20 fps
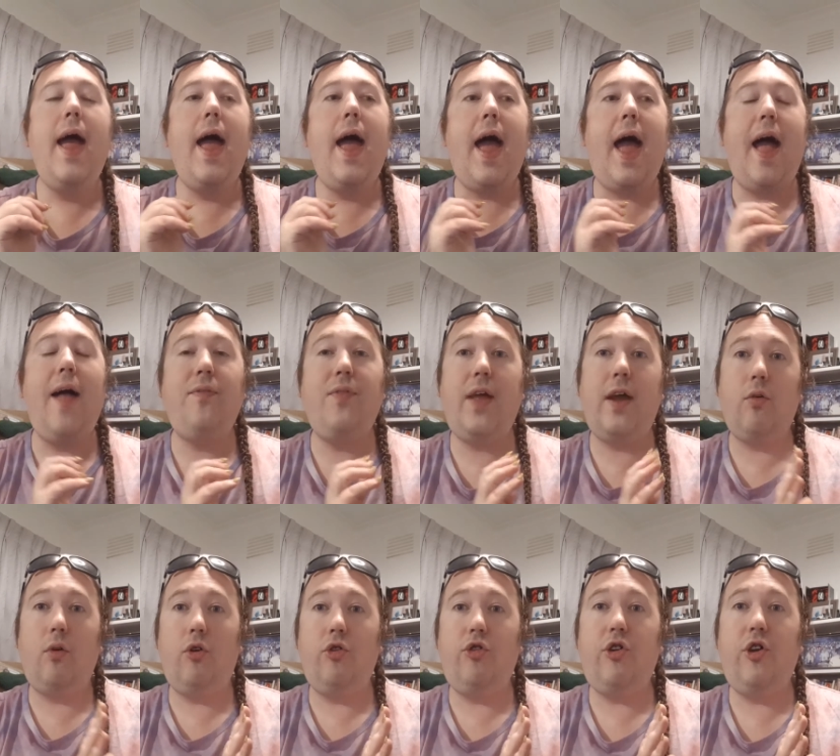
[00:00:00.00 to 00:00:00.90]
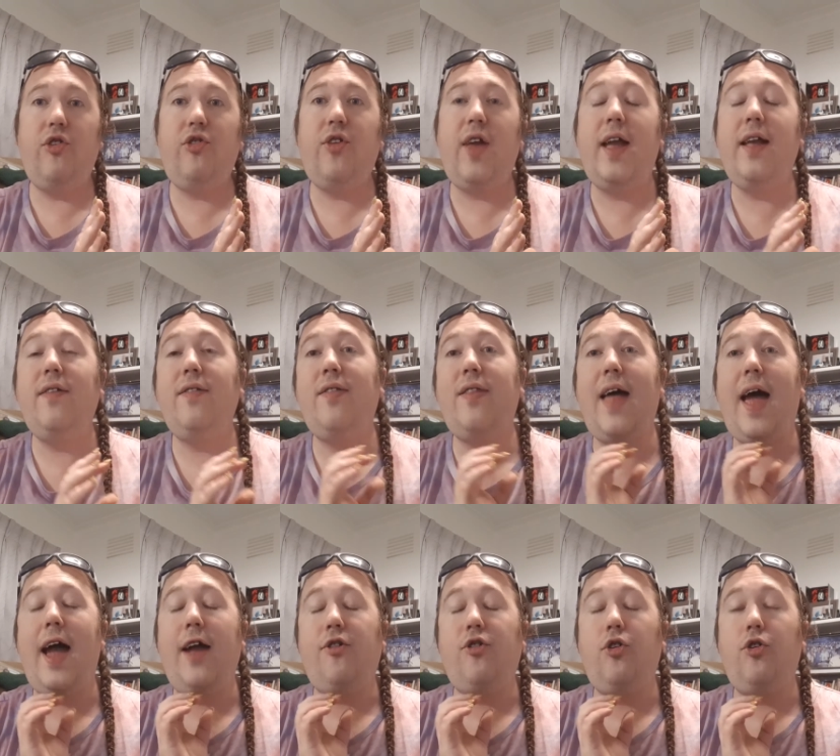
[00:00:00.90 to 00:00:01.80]
And they're also saying
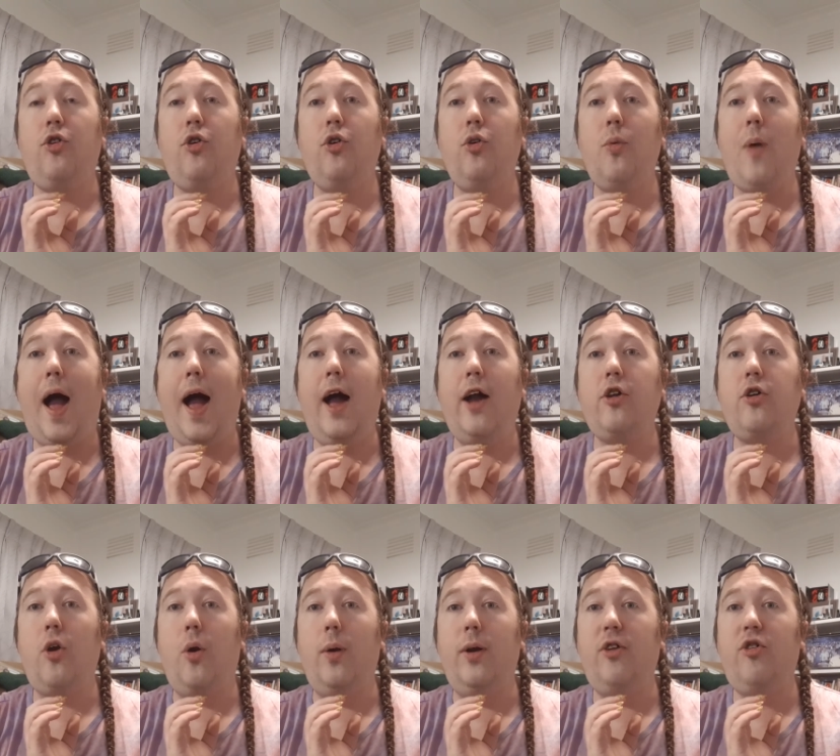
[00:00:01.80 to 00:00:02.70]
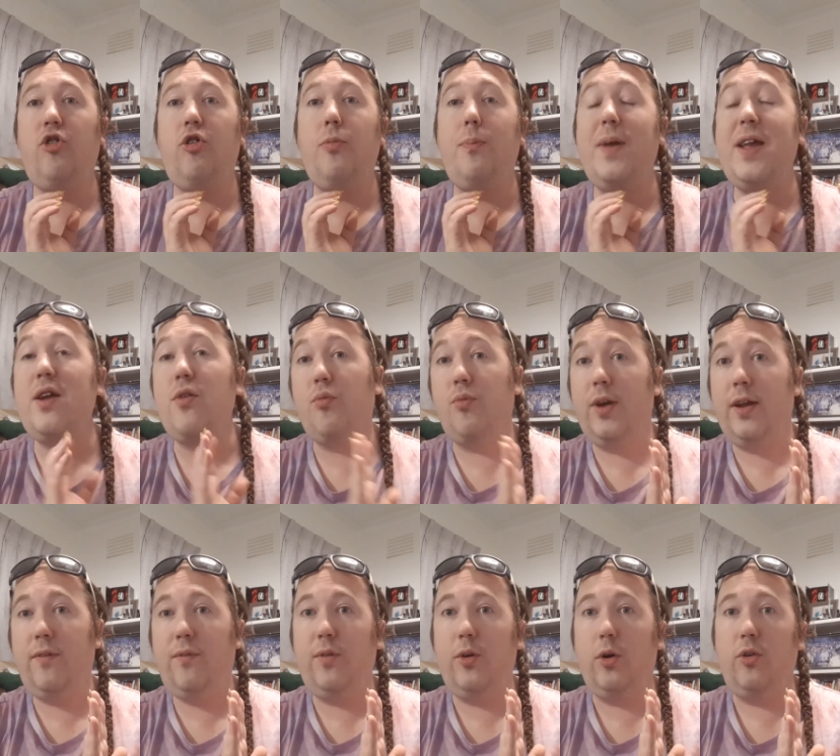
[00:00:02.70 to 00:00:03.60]
that you are going to be
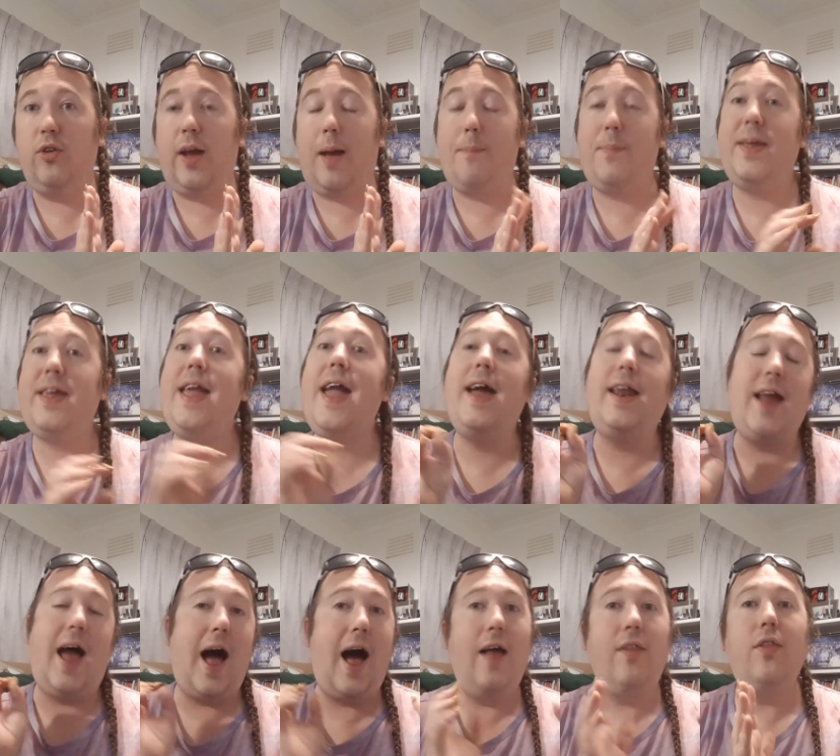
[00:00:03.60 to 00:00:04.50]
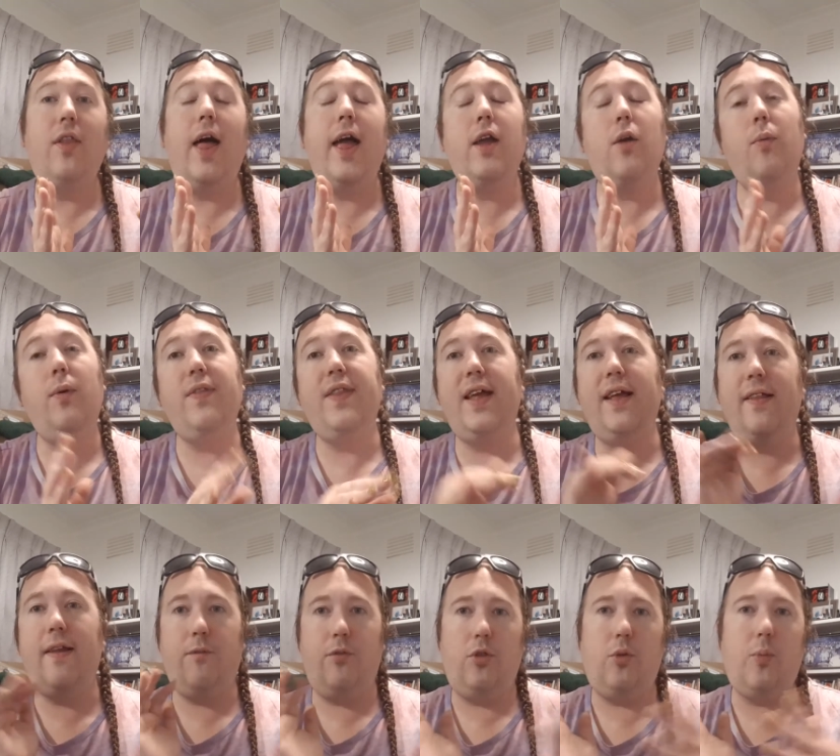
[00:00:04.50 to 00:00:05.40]
refilled up again. Unlike with the 11th